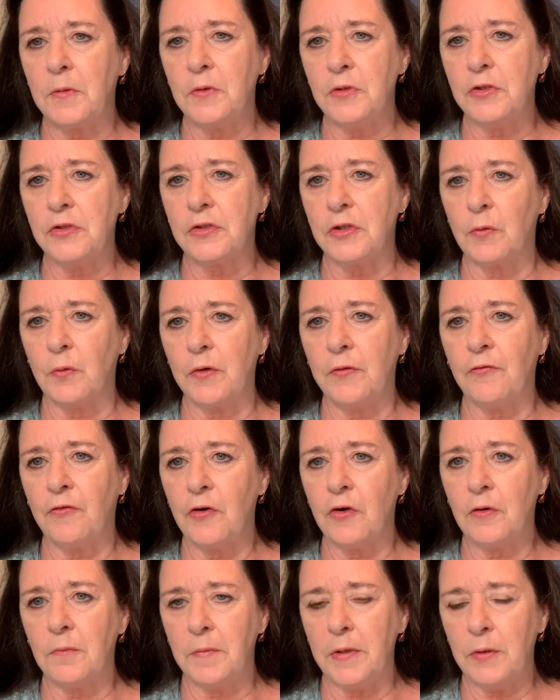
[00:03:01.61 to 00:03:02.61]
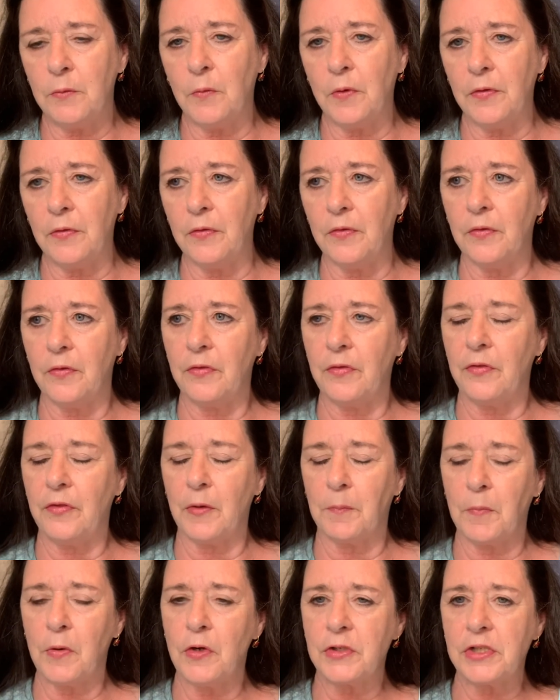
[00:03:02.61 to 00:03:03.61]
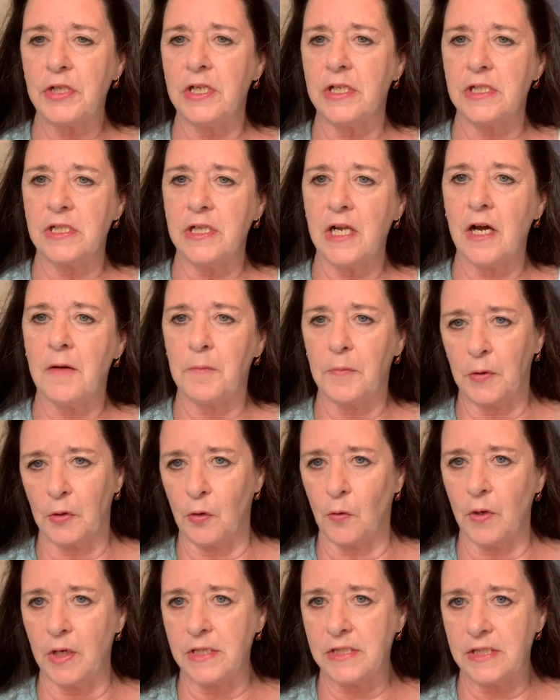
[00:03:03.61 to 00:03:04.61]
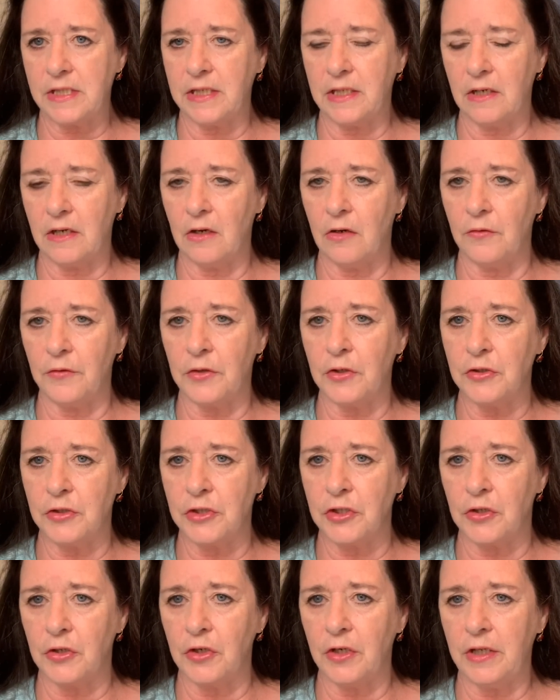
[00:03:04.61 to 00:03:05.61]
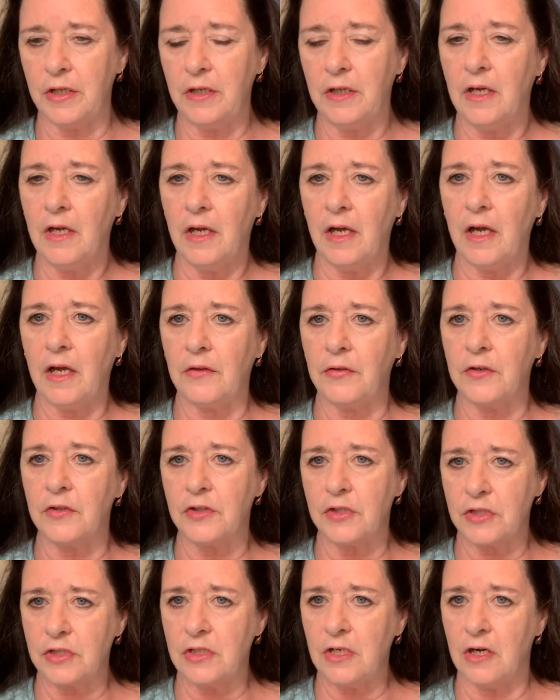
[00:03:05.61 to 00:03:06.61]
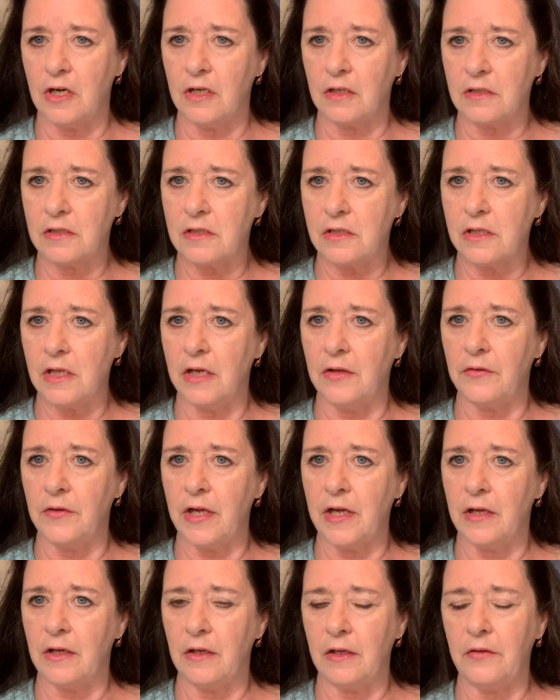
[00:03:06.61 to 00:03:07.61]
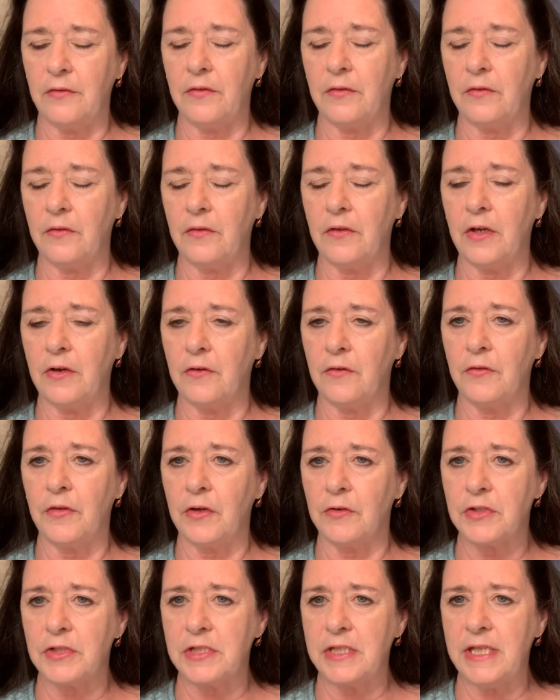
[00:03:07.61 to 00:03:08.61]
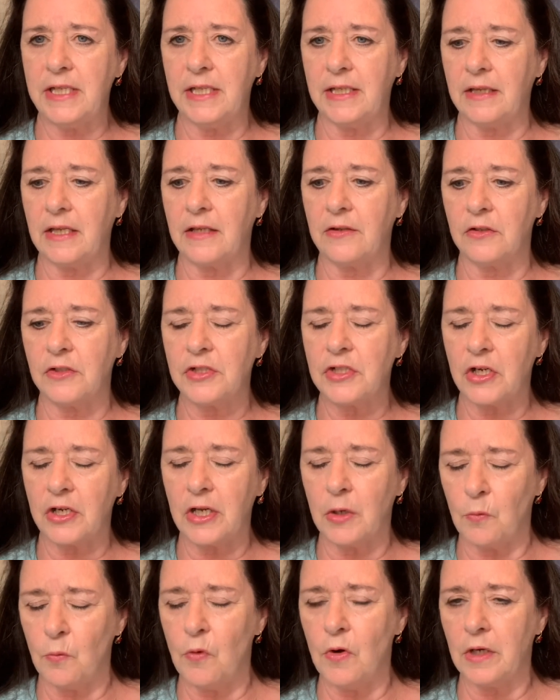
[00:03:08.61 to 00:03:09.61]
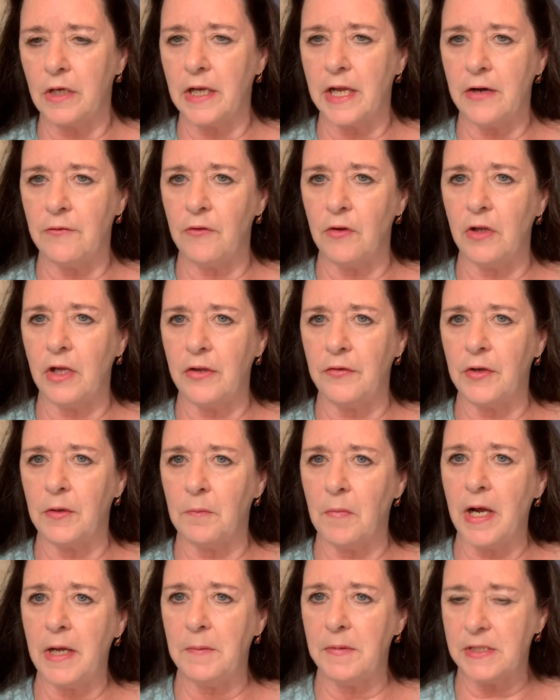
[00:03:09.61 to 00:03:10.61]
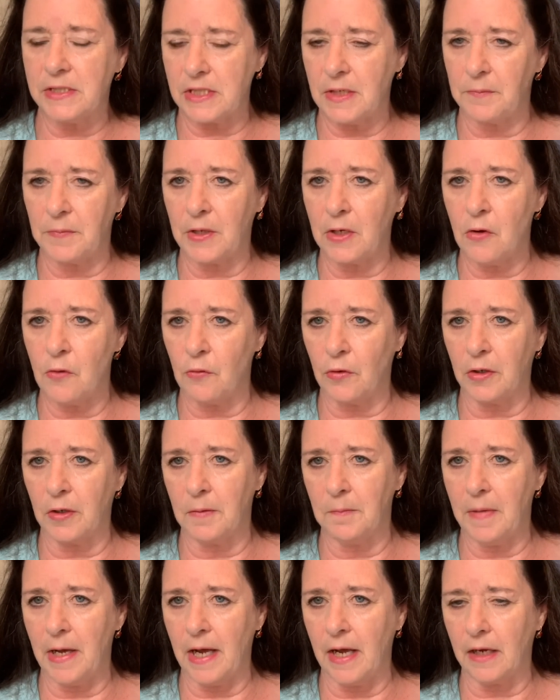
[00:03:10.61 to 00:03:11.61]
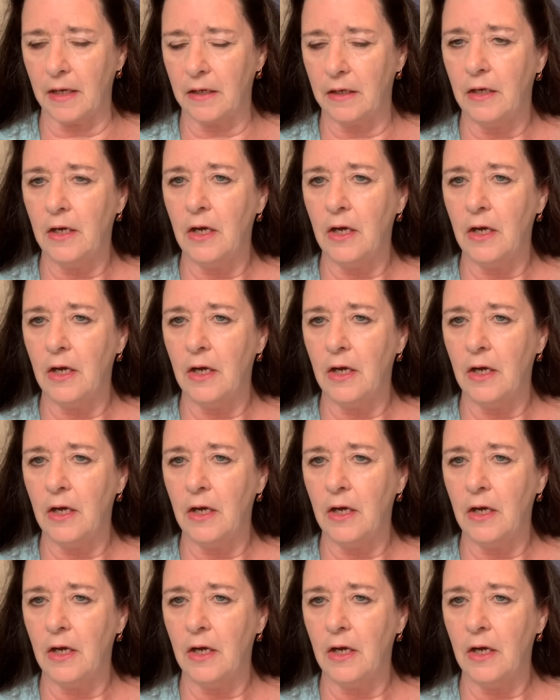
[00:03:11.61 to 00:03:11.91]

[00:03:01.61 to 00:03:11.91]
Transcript: usually refer me when the person is not progressing on their journey and they're stuck and that they're, they're seeing that they're stuck at one level and there might be something holding them back.